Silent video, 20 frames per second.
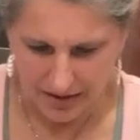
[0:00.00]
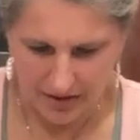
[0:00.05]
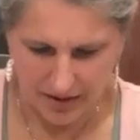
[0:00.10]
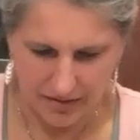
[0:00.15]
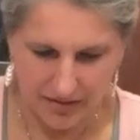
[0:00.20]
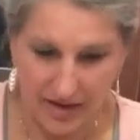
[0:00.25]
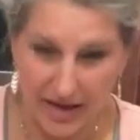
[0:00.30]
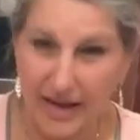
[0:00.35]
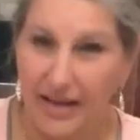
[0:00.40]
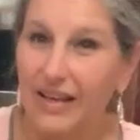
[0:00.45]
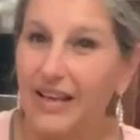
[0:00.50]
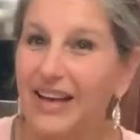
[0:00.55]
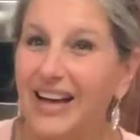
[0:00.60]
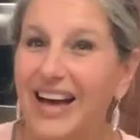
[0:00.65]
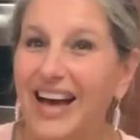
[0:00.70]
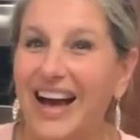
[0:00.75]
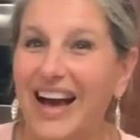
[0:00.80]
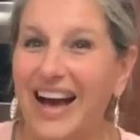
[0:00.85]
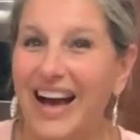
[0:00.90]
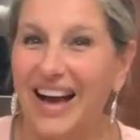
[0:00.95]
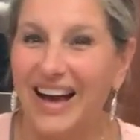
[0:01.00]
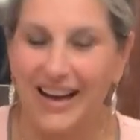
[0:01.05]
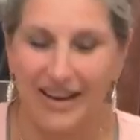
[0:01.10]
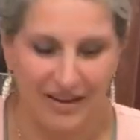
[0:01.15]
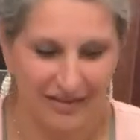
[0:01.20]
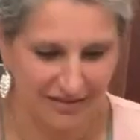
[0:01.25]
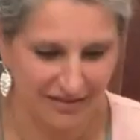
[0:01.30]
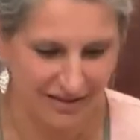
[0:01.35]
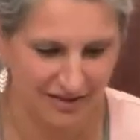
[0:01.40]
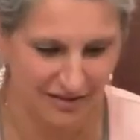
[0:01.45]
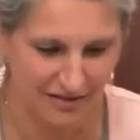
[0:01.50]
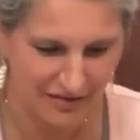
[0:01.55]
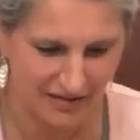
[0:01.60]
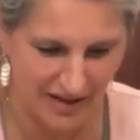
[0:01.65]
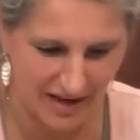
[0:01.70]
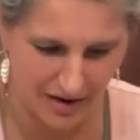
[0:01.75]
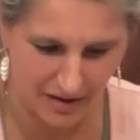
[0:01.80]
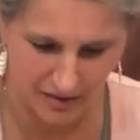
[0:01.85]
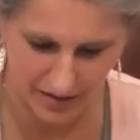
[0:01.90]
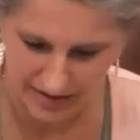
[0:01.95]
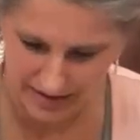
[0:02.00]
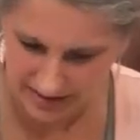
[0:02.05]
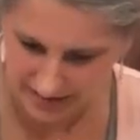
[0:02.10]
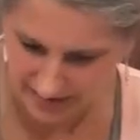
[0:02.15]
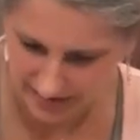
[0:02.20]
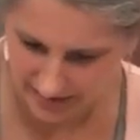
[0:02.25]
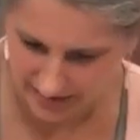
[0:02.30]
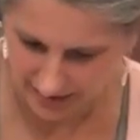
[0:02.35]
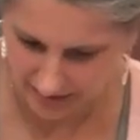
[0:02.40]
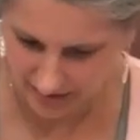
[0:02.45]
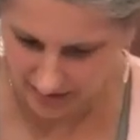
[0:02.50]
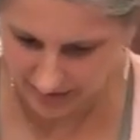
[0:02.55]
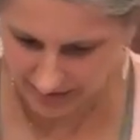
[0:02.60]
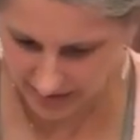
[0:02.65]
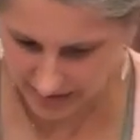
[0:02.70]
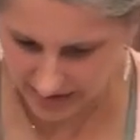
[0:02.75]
Okay, ha, little flour needed there.